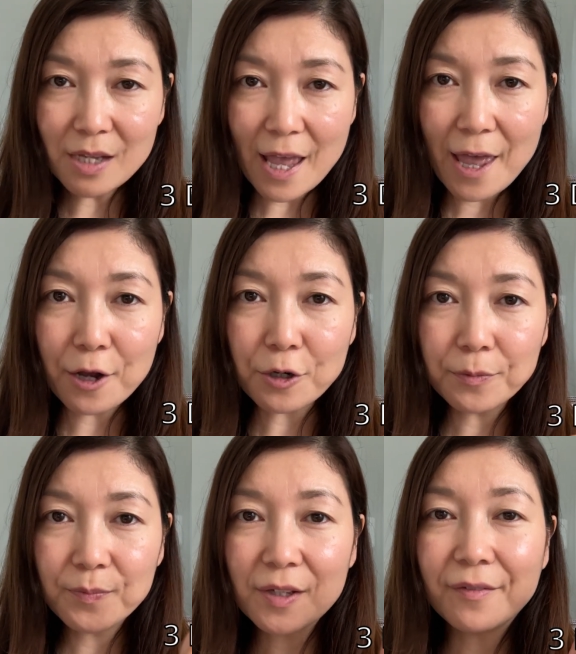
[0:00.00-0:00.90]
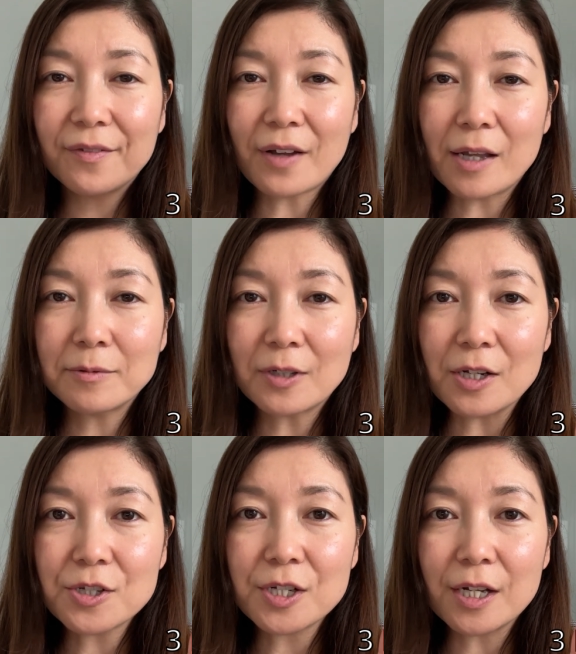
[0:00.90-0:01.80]
air,
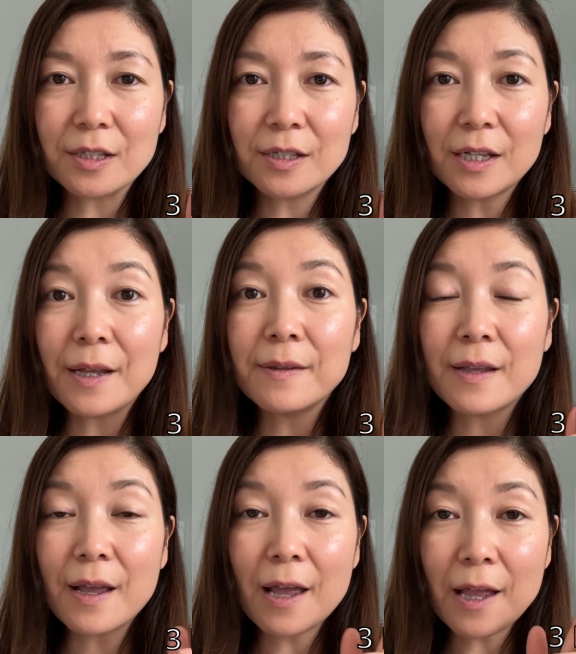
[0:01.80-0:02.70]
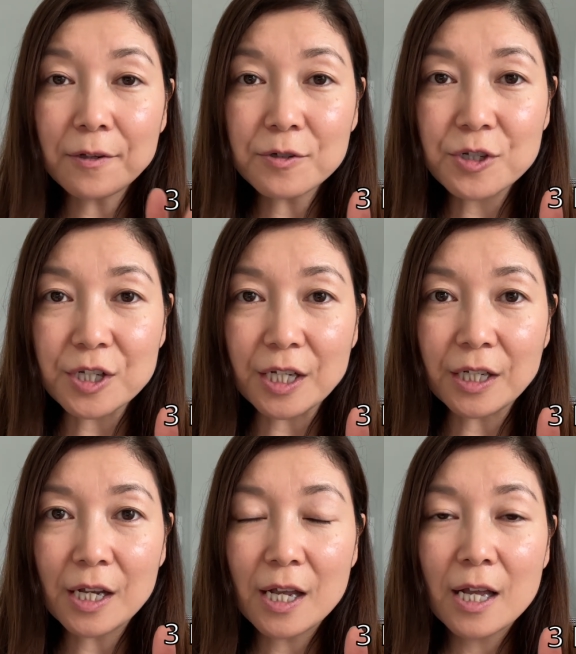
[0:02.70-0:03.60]
vibration, and
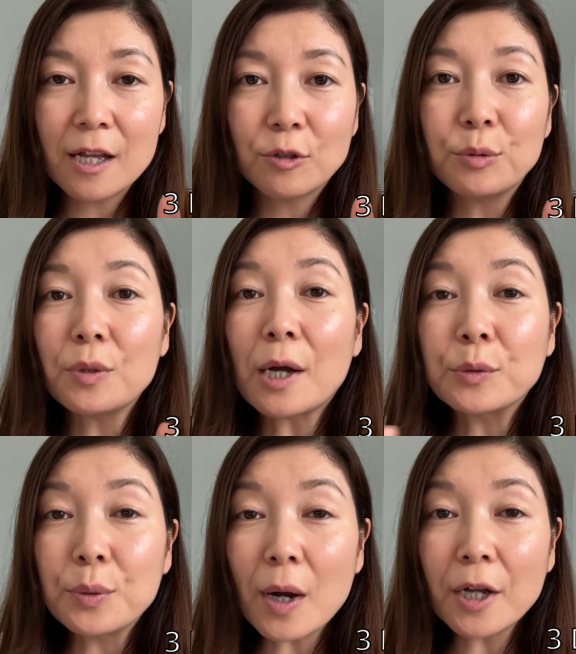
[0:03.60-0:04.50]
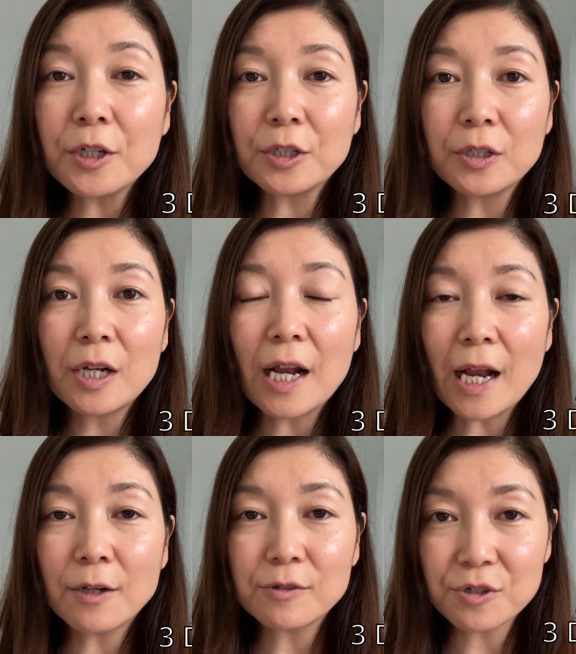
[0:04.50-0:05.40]
energy to acquire
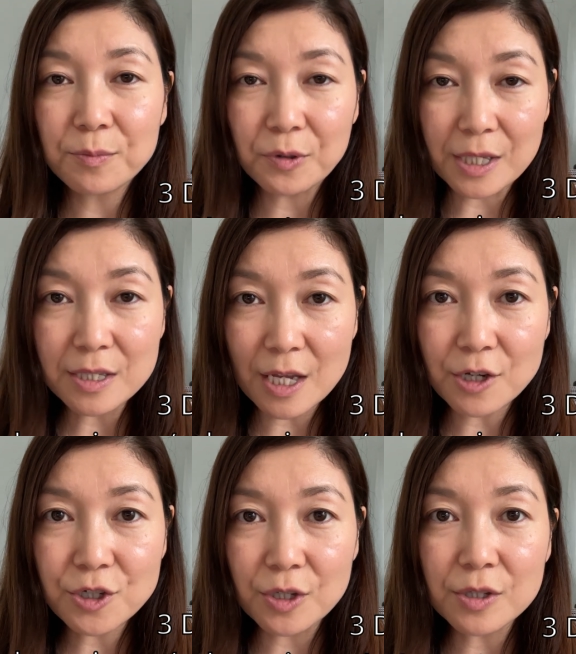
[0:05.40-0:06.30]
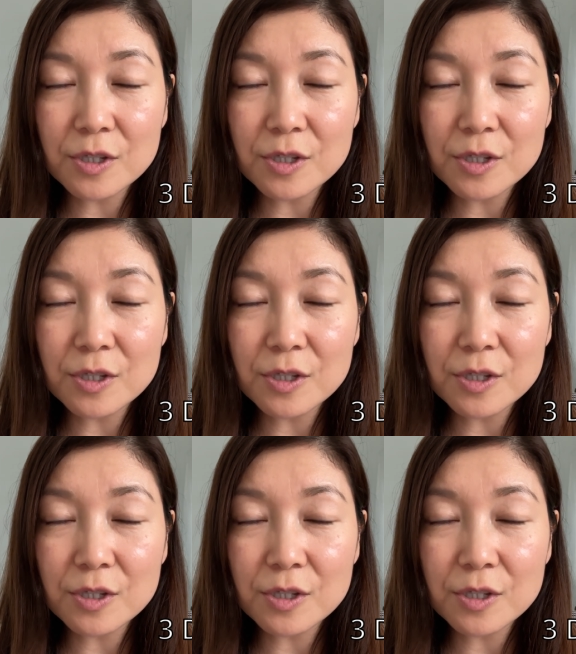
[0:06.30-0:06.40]
English pronunciation.